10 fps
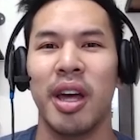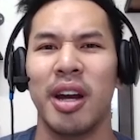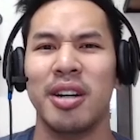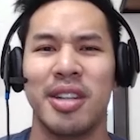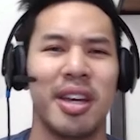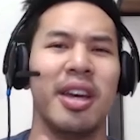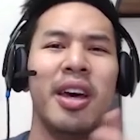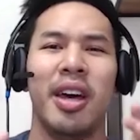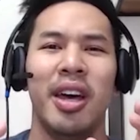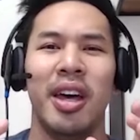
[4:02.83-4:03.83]
And I was like,
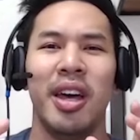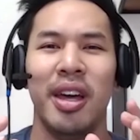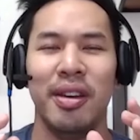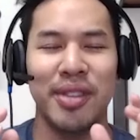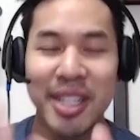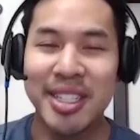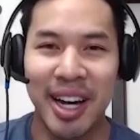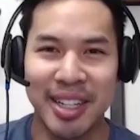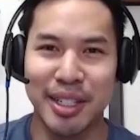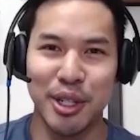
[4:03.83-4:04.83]
if these
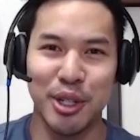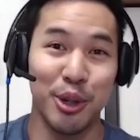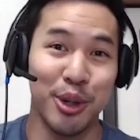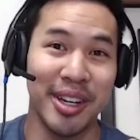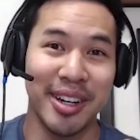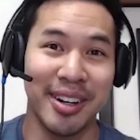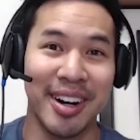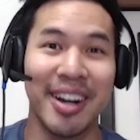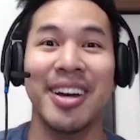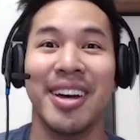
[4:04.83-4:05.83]
guys can do it,
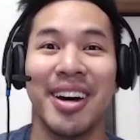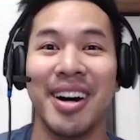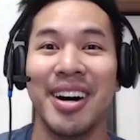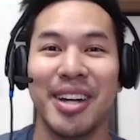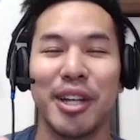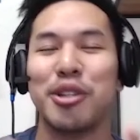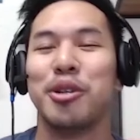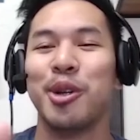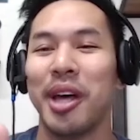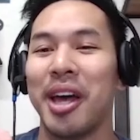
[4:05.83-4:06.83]
right? Uh, not
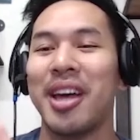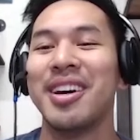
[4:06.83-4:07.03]
to like